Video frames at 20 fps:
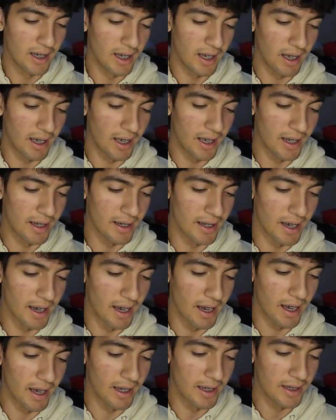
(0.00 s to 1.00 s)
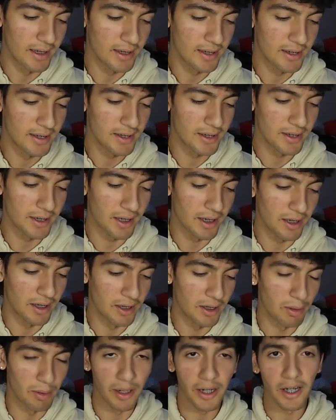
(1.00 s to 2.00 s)
And
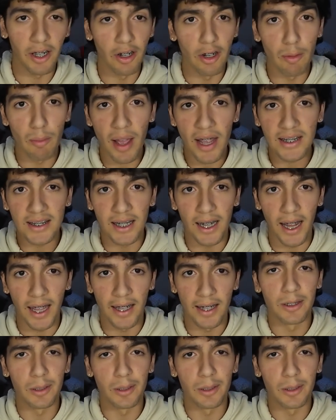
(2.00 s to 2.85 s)
so we're gonna go no mic today.